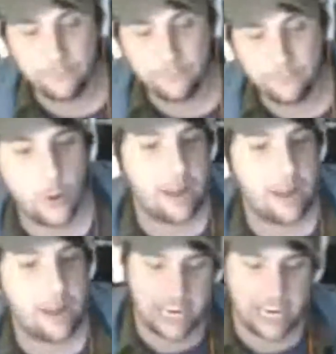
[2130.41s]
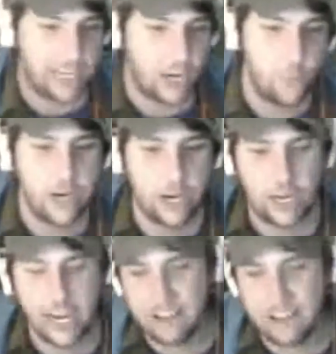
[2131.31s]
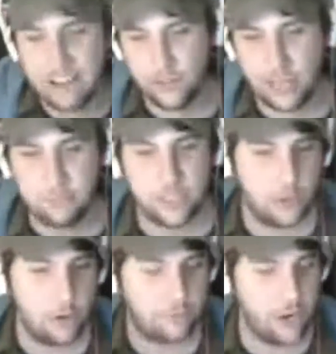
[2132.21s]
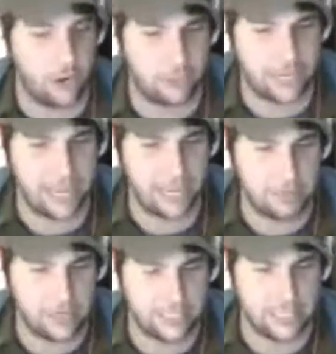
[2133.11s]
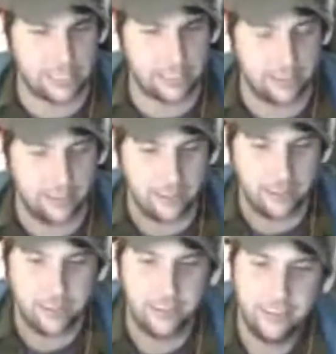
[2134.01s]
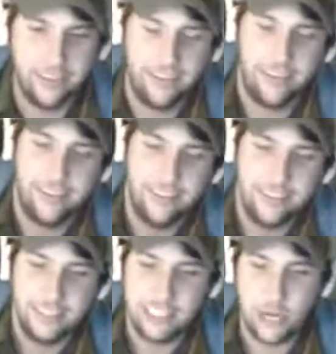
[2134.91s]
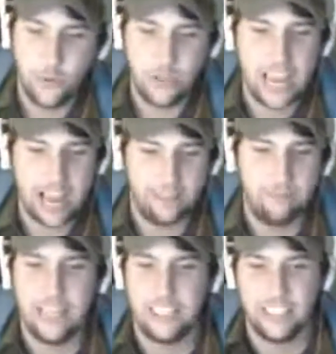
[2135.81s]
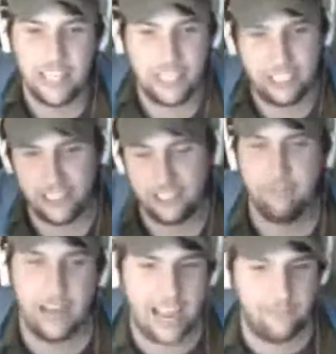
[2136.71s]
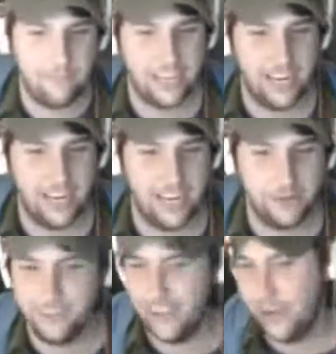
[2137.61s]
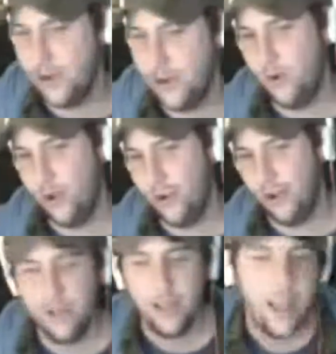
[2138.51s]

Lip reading: Oh yeah, for TechItAll, we are gonna have a full episode of console killing PCs. So yeah, that's just my advertisement. You know what up?